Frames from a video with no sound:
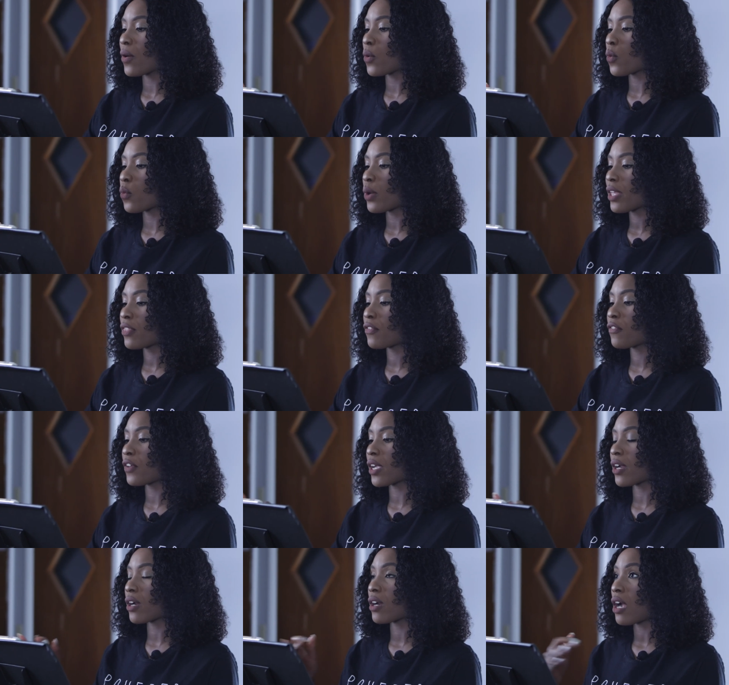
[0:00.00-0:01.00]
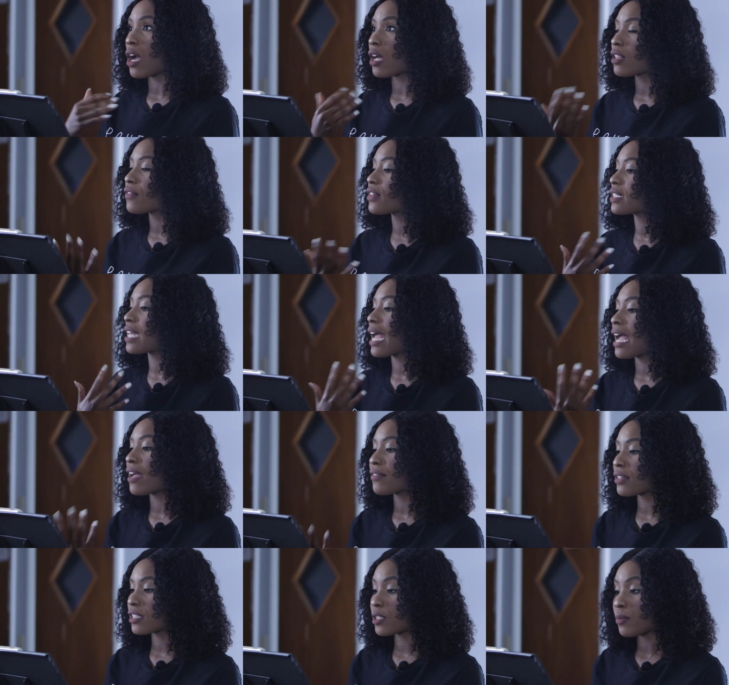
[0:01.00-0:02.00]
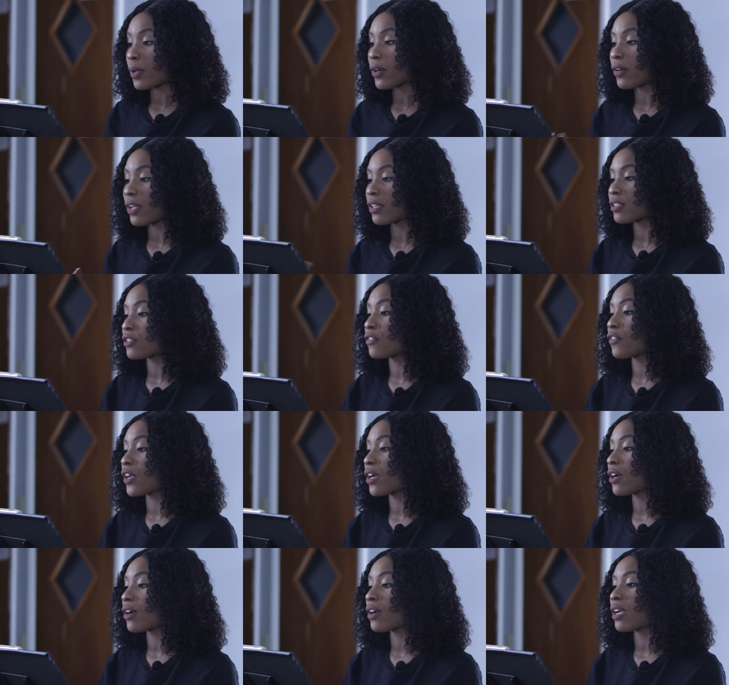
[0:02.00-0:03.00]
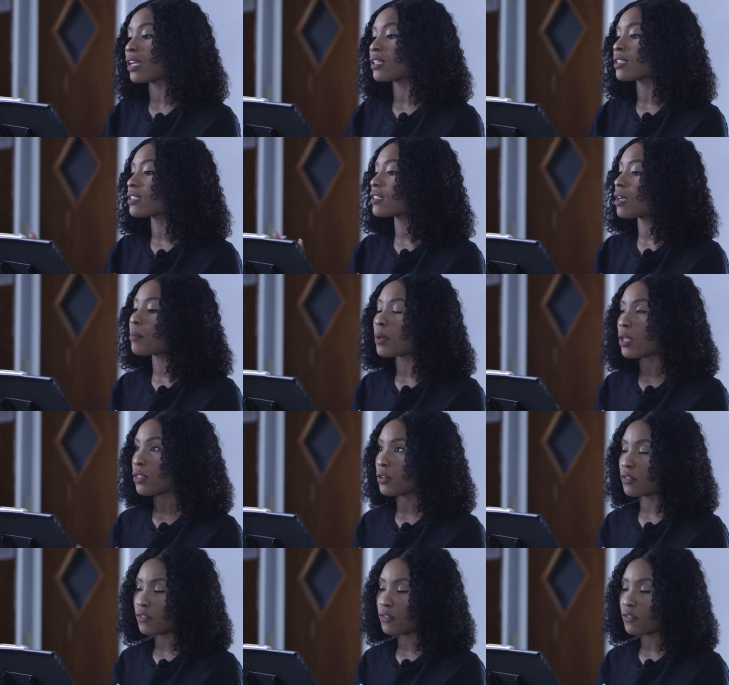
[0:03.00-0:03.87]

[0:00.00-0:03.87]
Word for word: with fear, all of us have experienced fear in some other